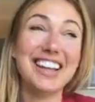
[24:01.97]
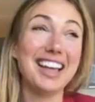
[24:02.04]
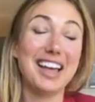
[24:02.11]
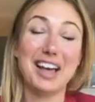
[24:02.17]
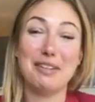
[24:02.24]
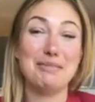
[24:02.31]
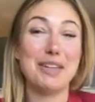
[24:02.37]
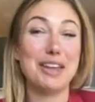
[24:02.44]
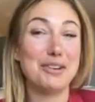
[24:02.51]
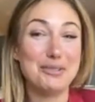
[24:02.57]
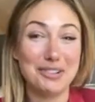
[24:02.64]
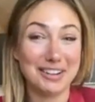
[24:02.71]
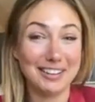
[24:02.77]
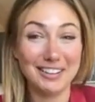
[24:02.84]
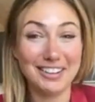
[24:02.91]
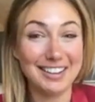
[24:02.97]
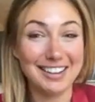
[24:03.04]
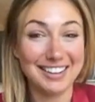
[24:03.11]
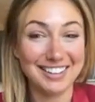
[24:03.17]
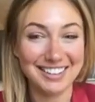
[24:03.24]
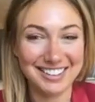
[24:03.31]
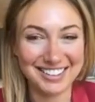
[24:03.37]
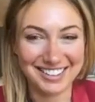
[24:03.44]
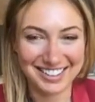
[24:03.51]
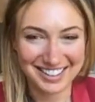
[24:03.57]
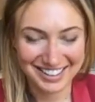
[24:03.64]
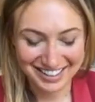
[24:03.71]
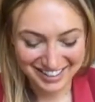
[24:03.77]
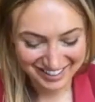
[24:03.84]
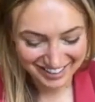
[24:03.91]
I'm not a 1 cookie girl.
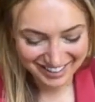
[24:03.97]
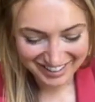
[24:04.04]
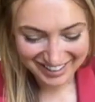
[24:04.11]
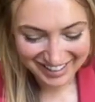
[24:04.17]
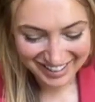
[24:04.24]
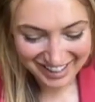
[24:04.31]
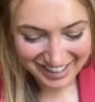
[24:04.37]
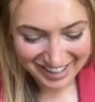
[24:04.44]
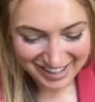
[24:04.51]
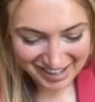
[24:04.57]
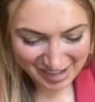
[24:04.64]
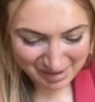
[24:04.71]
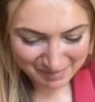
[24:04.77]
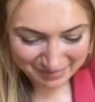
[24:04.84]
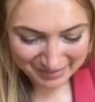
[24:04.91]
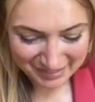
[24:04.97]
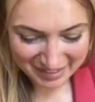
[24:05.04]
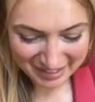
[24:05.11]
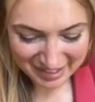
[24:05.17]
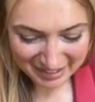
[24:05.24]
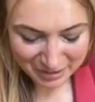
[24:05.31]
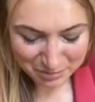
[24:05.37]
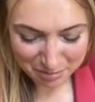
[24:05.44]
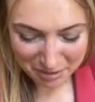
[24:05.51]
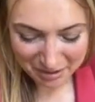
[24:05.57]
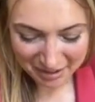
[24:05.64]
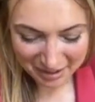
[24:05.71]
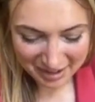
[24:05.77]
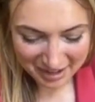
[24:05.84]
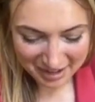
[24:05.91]
The next
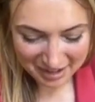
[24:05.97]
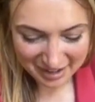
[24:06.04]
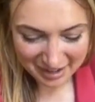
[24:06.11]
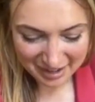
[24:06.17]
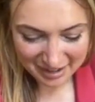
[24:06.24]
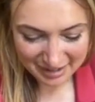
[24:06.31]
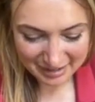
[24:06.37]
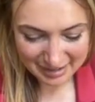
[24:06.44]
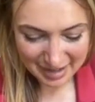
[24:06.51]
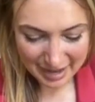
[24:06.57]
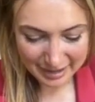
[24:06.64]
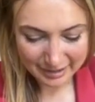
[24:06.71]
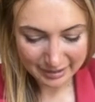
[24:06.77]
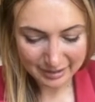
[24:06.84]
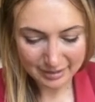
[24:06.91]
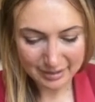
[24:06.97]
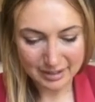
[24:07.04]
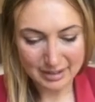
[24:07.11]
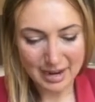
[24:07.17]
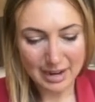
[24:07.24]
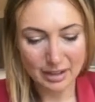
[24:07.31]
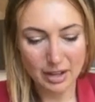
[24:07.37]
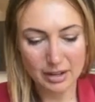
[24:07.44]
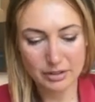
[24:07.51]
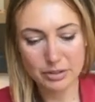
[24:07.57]
part is end the dialogue.